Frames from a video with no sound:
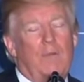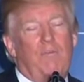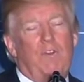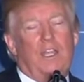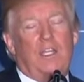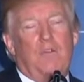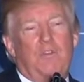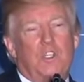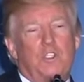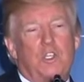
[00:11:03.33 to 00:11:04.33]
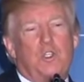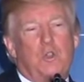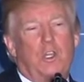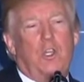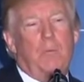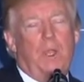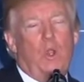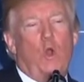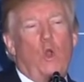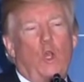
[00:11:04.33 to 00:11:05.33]
In fact, I've just instructed my
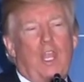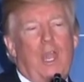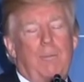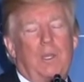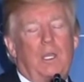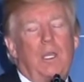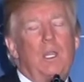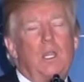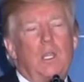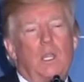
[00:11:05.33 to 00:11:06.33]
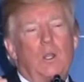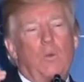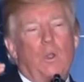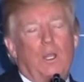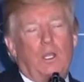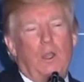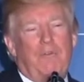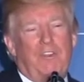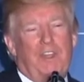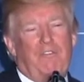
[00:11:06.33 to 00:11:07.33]
whole cabinet. We're going to go
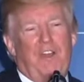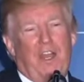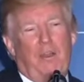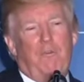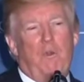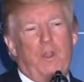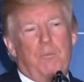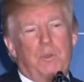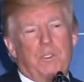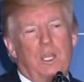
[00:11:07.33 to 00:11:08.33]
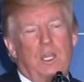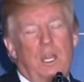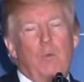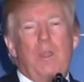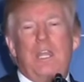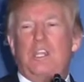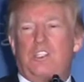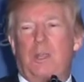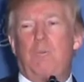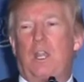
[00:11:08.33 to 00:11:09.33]
for that final 40%. And we need
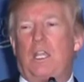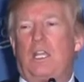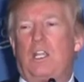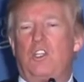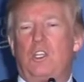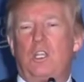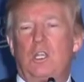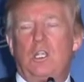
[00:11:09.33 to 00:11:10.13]
some regulation.